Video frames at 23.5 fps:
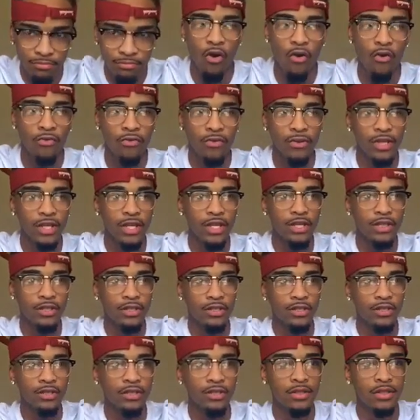Hopefully
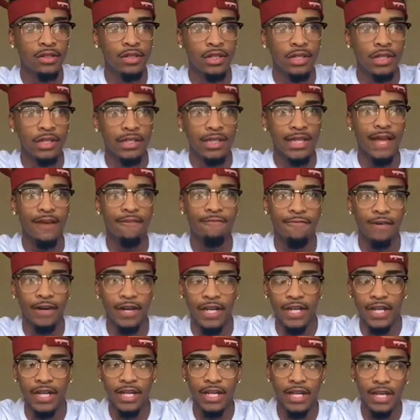that
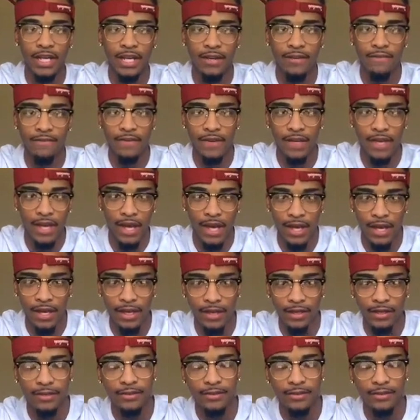funny nigga in VA.